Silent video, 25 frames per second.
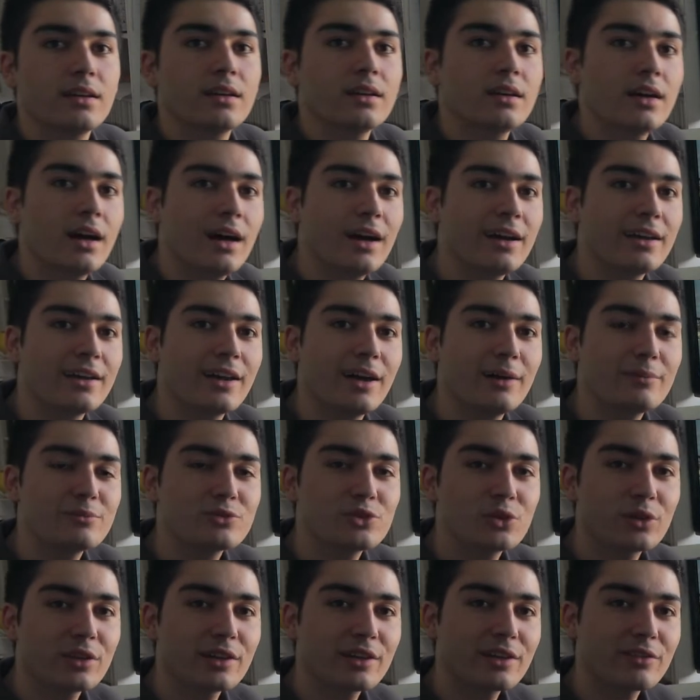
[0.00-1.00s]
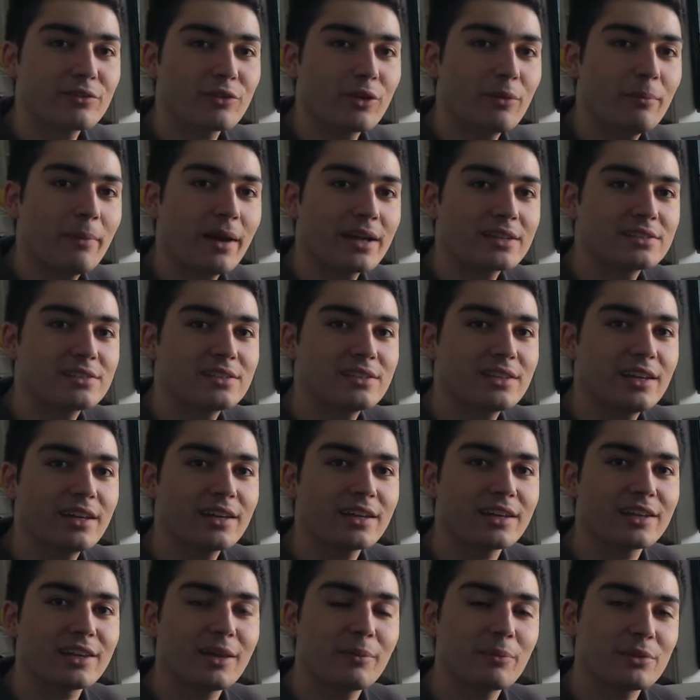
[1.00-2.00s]
Hi, I'm Julian from
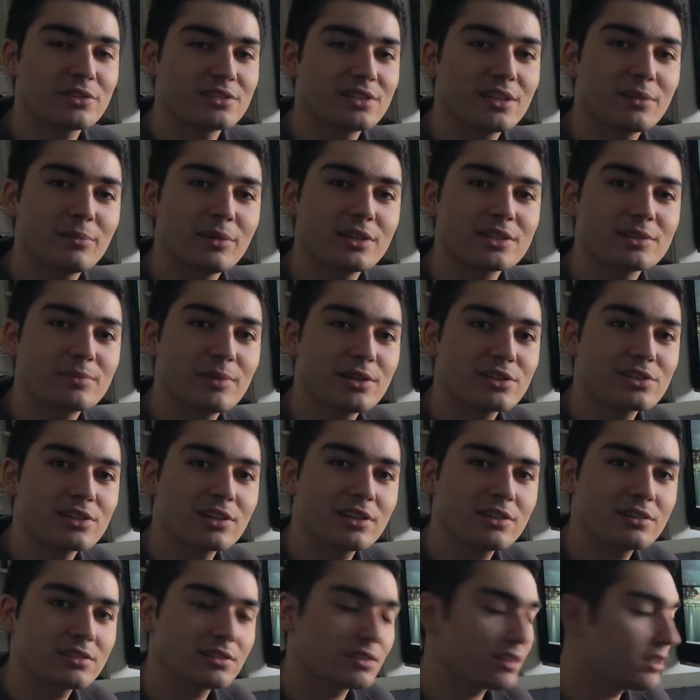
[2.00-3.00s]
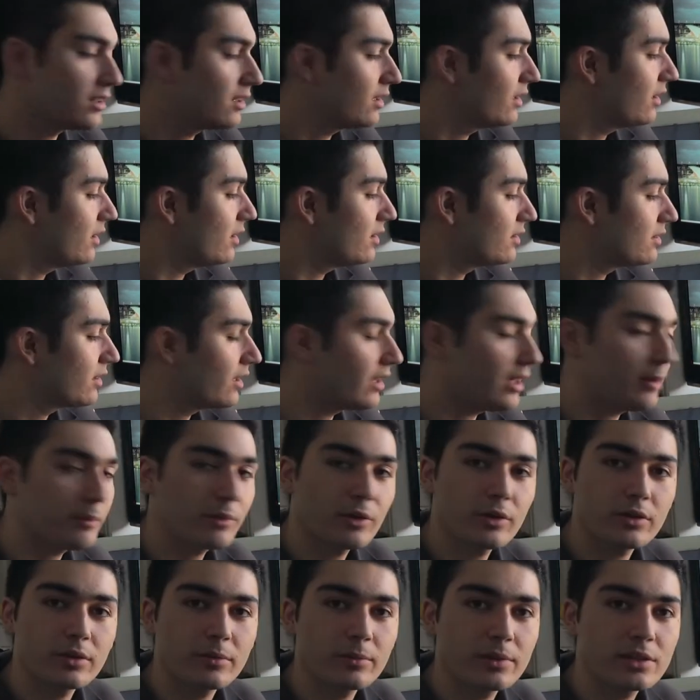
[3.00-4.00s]
Maxitech and I'm a C+ specialist. Today I'm
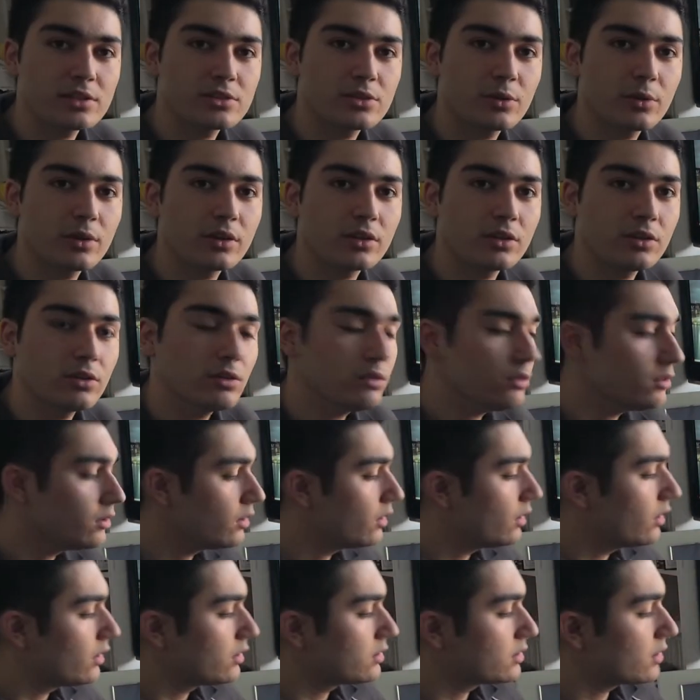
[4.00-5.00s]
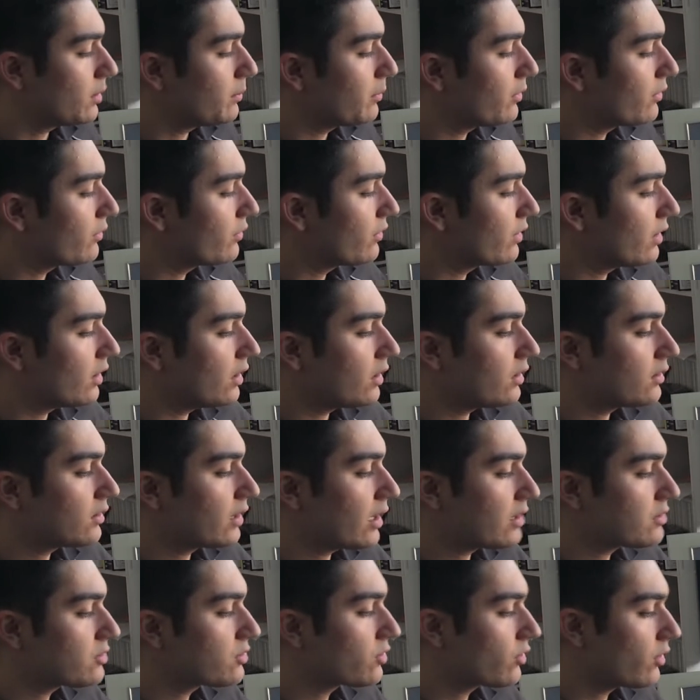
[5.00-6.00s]
going to be showing you some of the
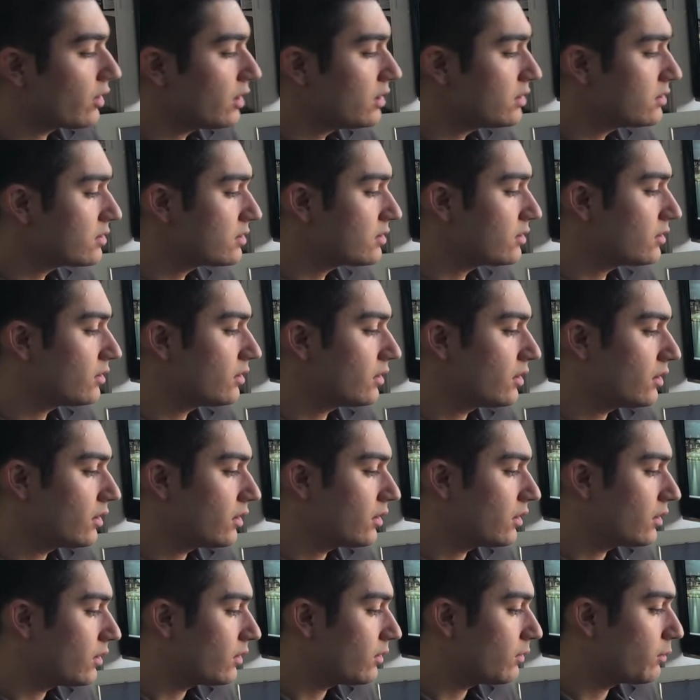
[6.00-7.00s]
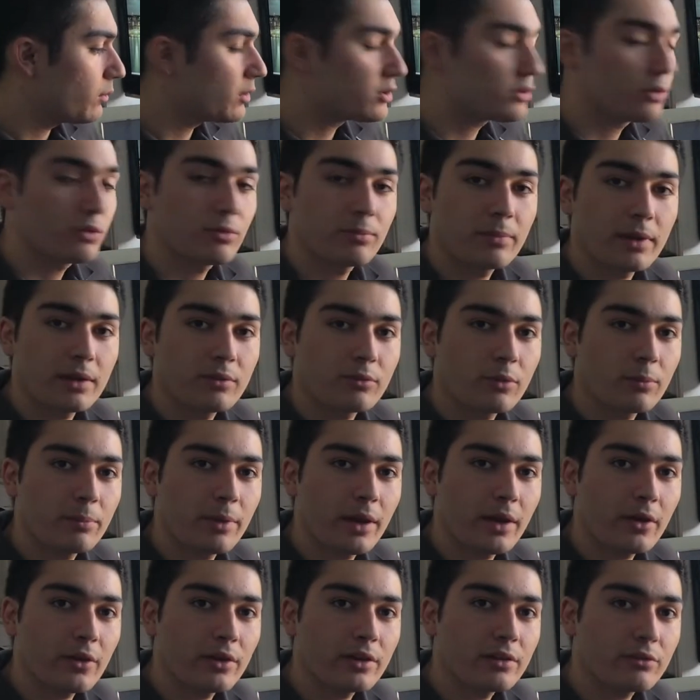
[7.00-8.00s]
touchscreens which we've been
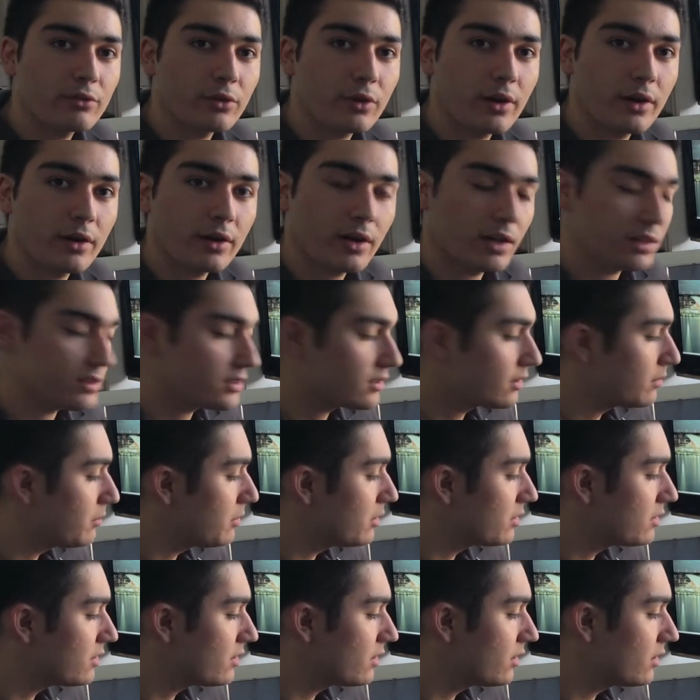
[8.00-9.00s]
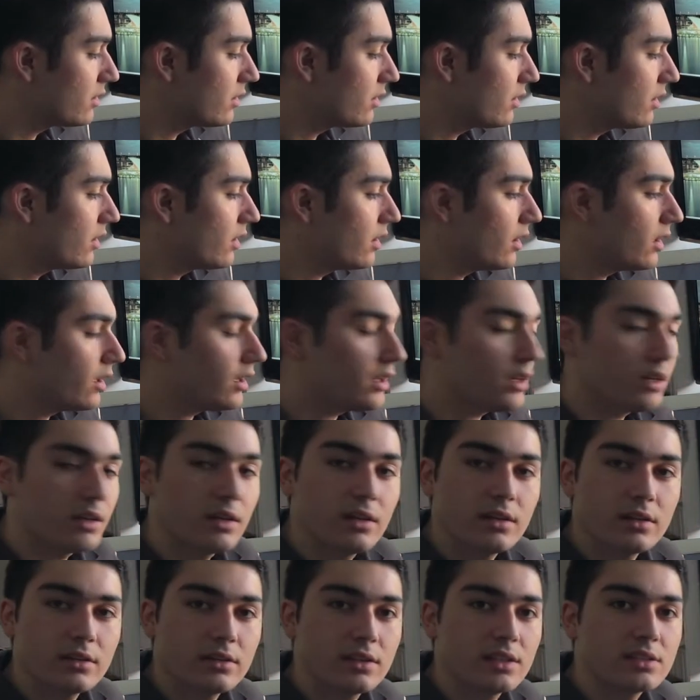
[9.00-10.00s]
repairing for our customers.
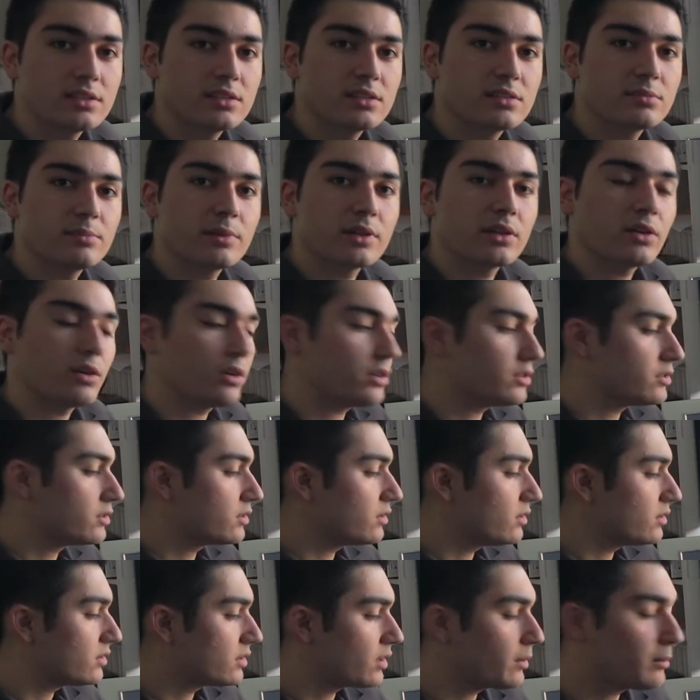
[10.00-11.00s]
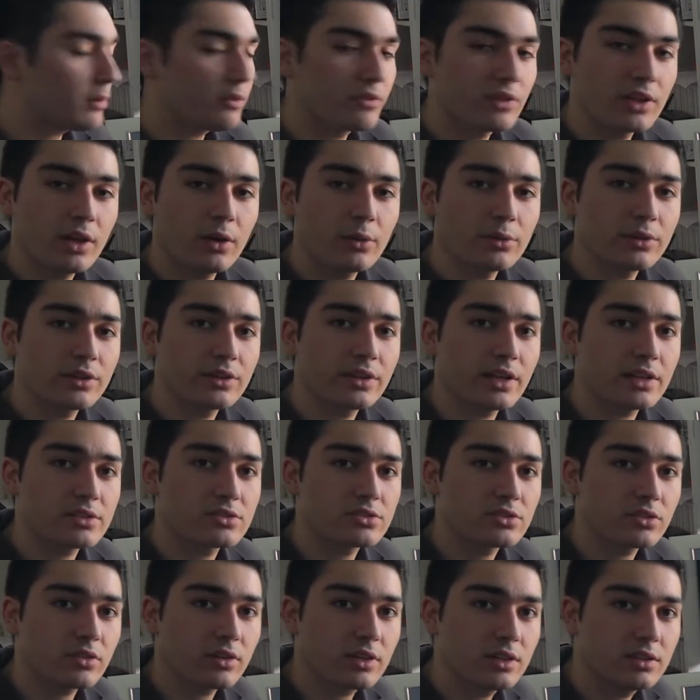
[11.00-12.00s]
This is because some of the older
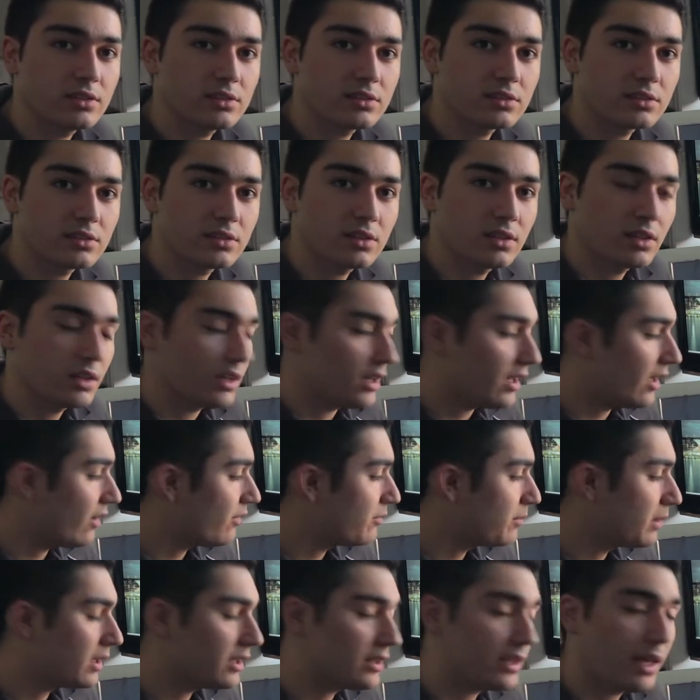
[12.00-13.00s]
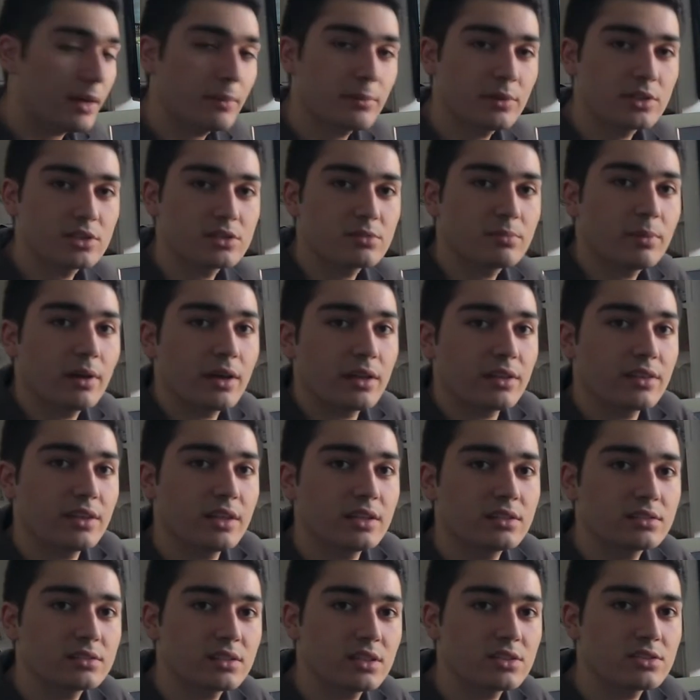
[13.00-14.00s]
touchscreens have been damaged by
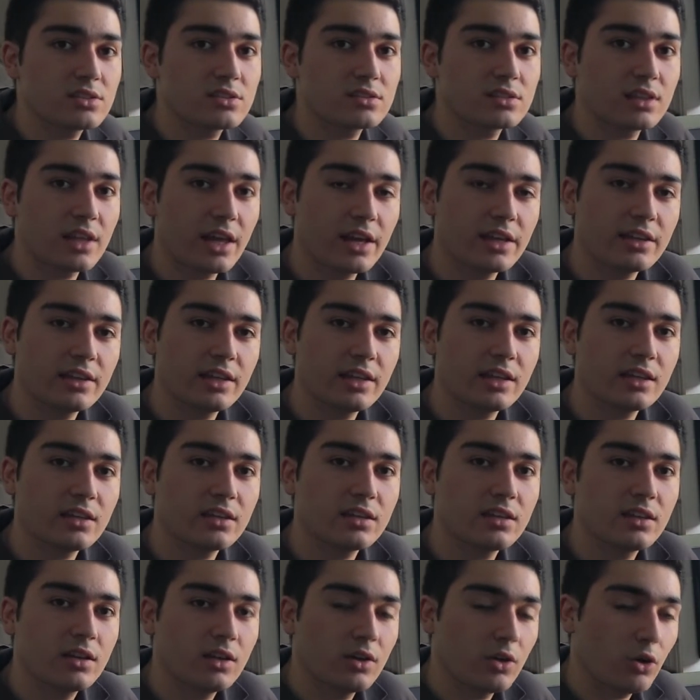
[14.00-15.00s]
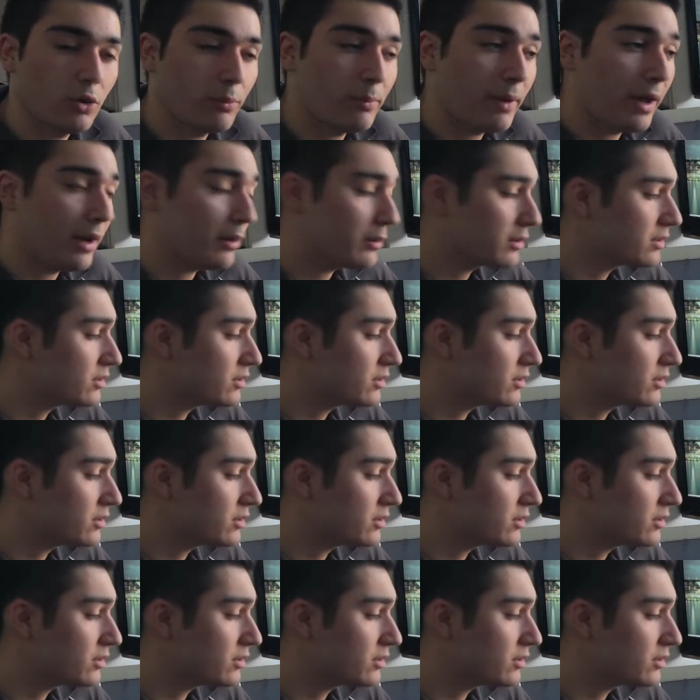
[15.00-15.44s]
things such as lightning or power